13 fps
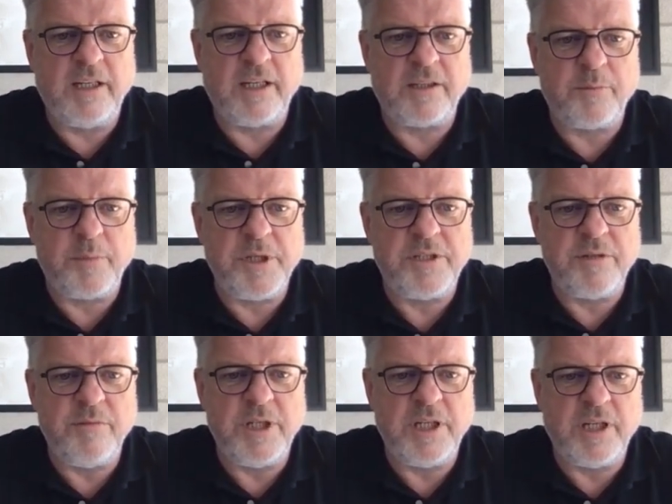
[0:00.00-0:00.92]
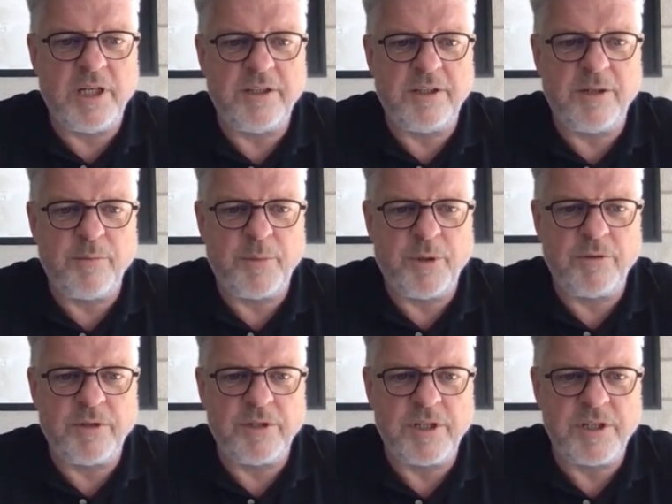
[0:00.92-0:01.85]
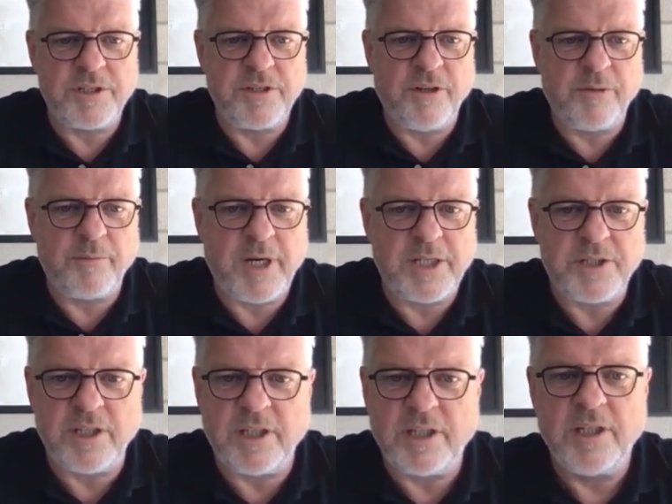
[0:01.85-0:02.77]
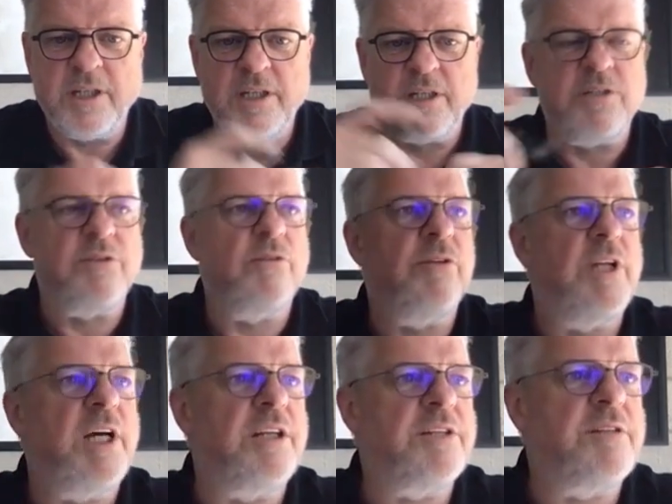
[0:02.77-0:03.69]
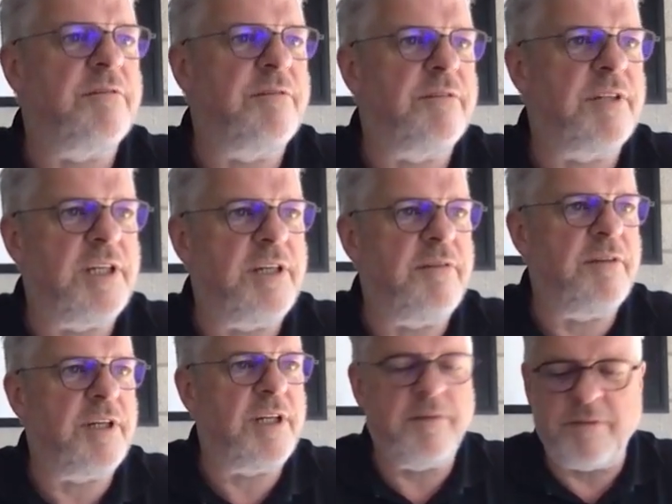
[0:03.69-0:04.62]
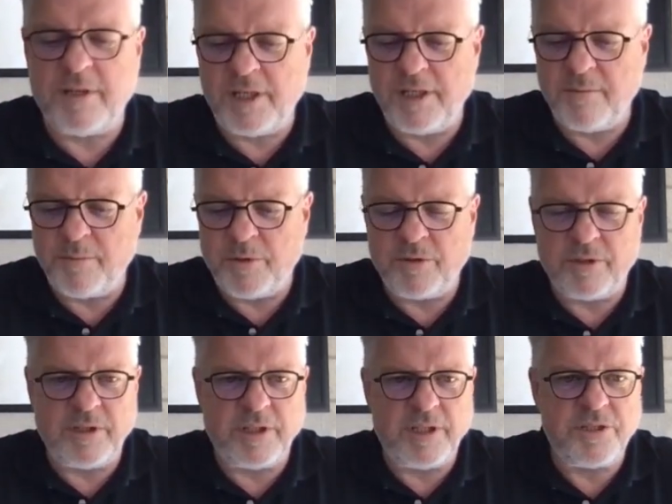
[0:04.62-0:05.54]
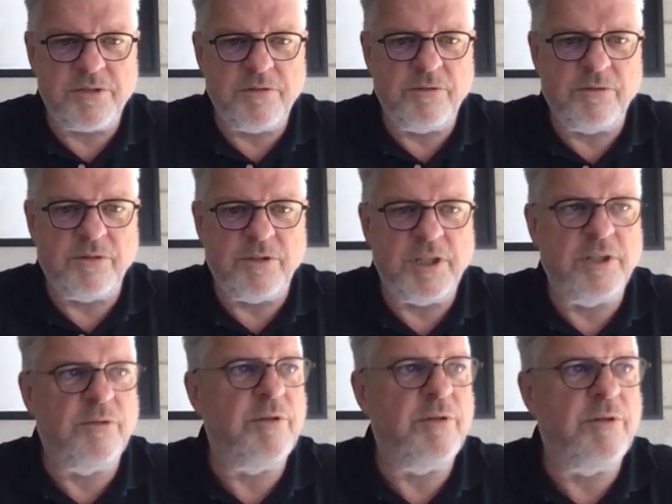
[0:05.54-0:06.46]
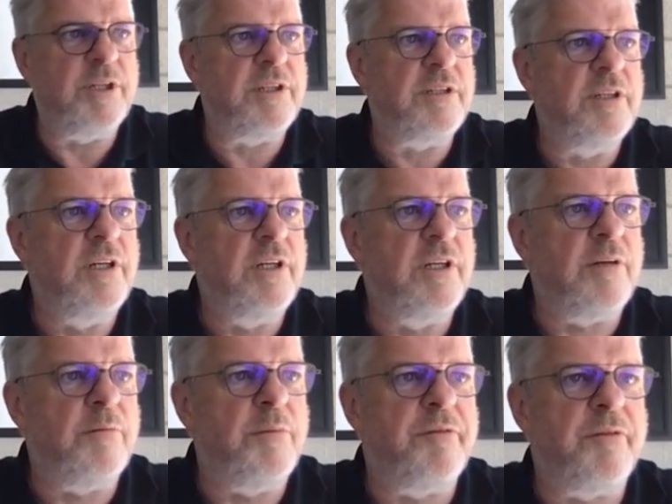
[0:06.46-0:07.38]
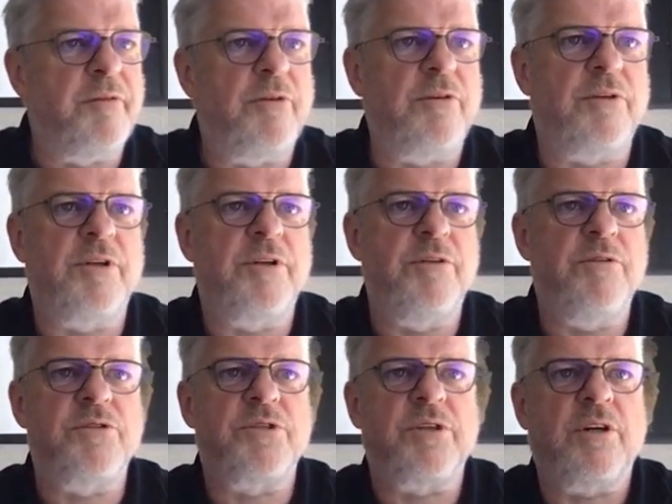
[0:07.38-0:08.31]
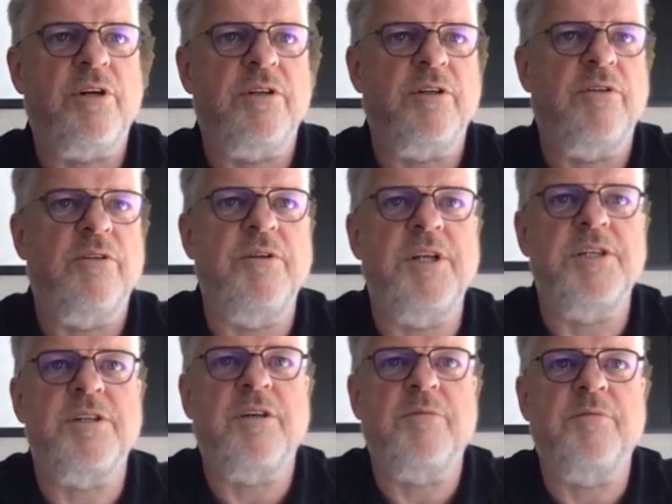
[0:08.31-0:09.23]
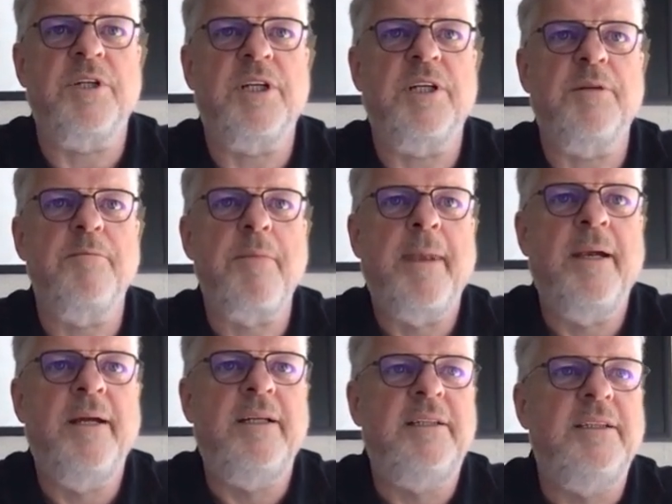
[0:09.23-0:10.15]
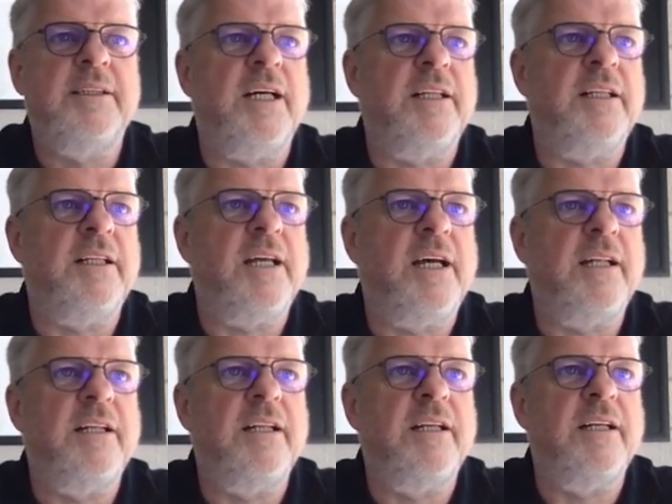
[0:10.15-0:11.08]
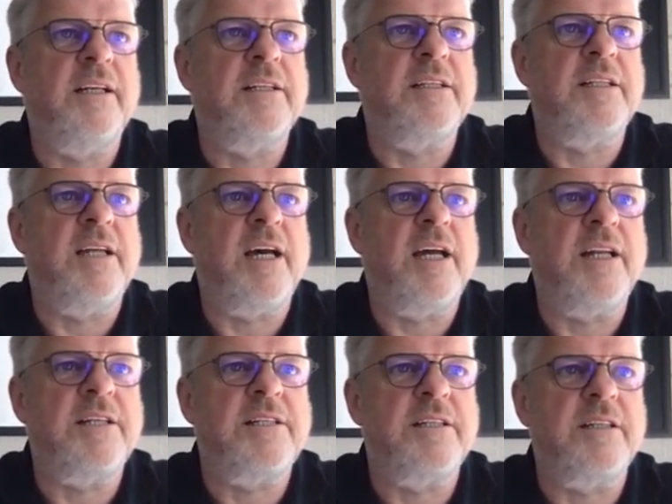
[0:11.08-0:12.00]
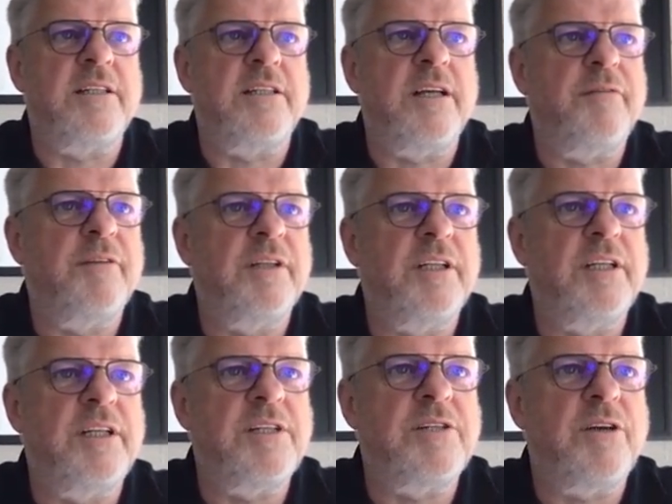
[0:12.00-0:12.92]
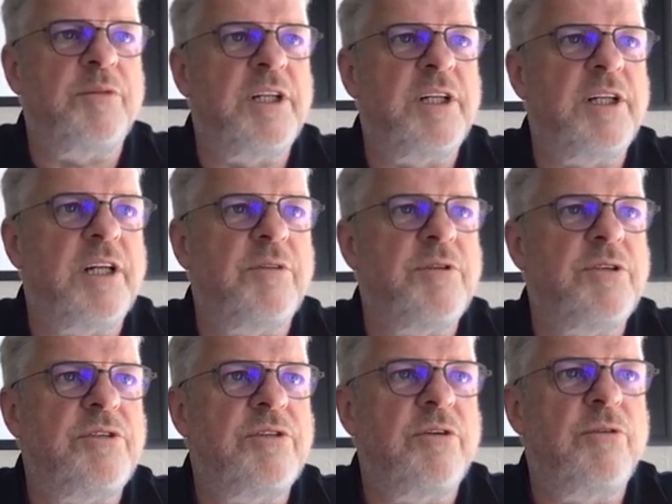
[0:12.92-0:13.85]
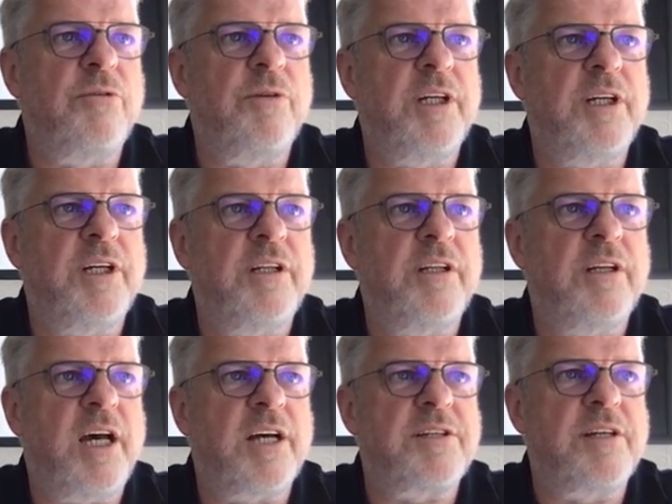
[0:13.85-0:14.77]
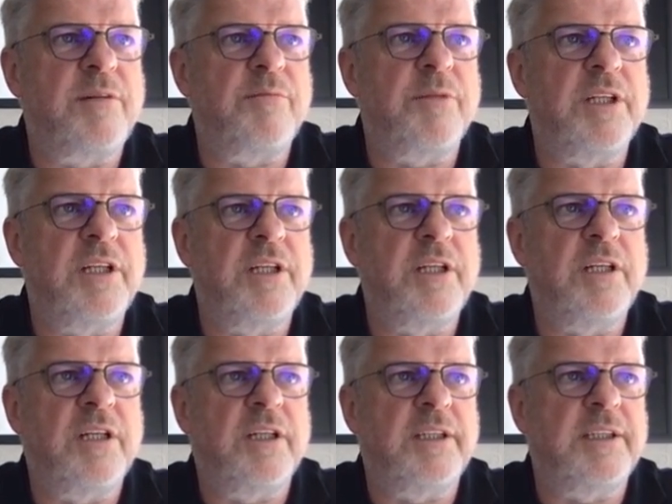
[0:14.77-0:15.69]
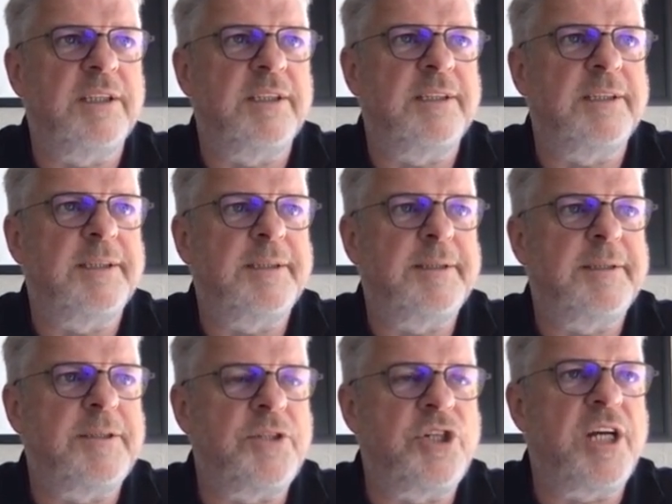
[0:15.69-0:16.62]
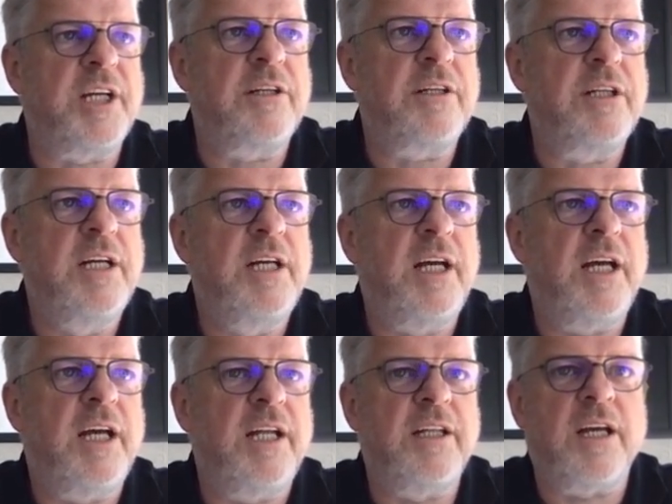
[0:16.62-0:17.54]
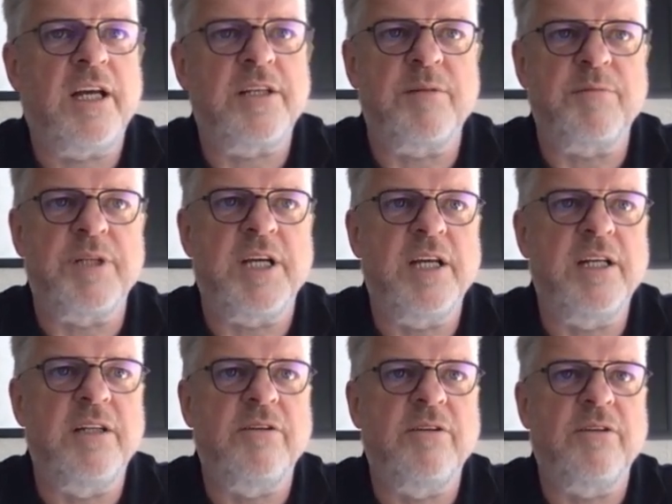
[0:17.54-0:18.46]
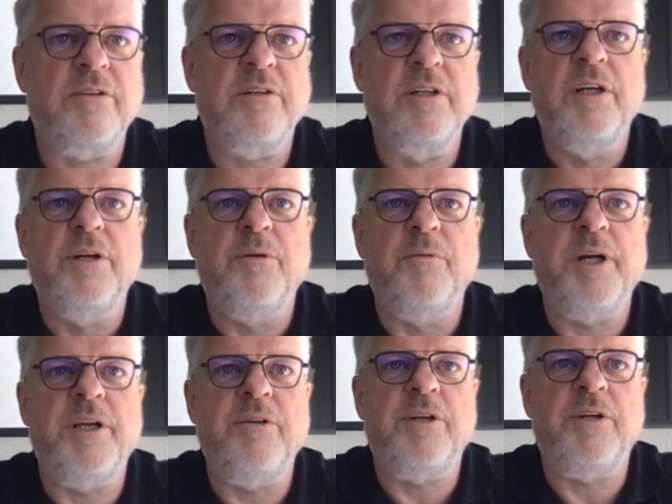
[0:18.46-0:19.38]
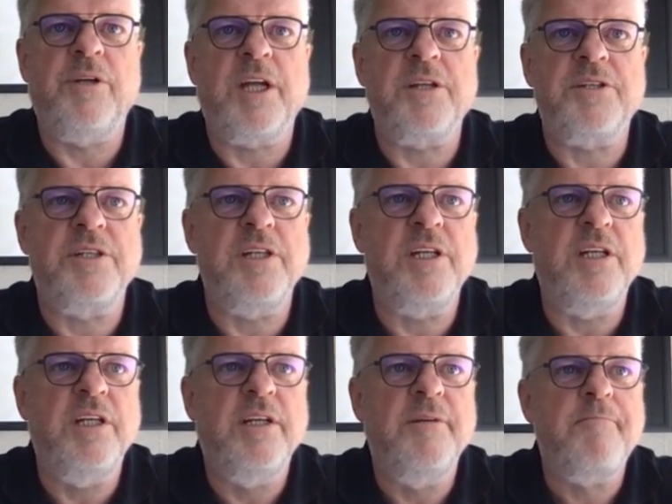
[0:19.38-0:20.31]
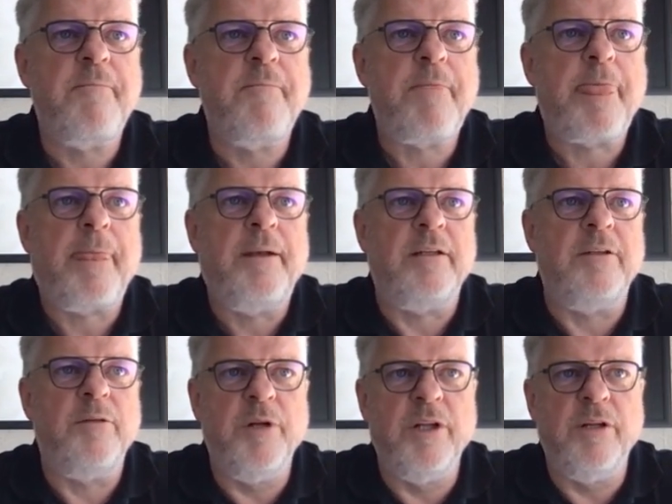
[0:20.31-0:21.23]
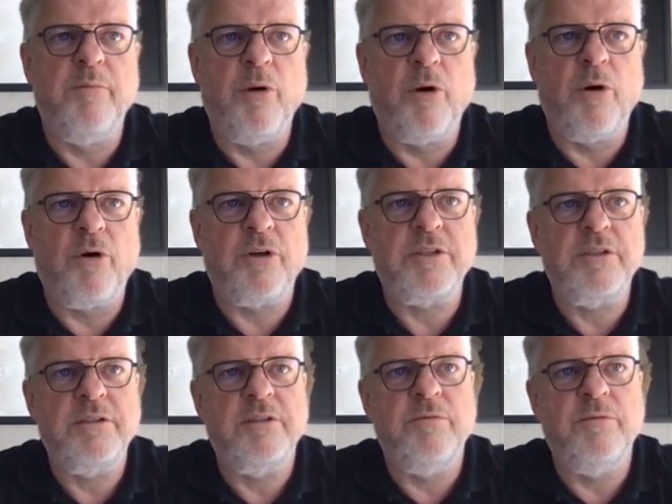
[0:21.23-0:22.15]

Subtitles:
that the PCB and the component is not matching. So that is a very, very, very important issue to deal with before you start ordering something. And then that is definitely something we show in the assembly checker and the assembly editor, where you can see the build board